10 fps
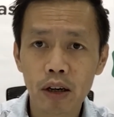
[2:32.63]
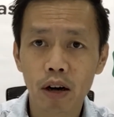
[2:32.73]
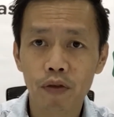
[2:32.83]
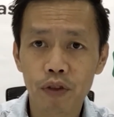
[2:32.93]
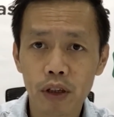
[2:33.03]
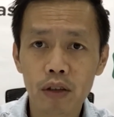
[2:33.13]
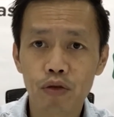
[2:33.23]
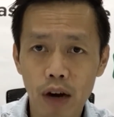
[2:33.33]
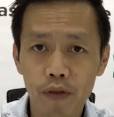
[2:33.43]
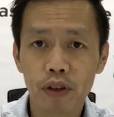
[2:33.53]
of the
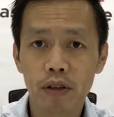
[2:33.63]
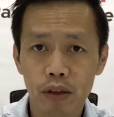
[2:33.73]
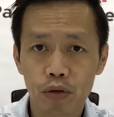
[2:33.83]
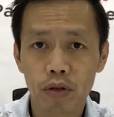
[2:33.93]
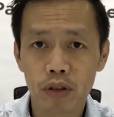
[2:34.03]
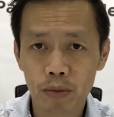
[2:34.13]
travel and tourism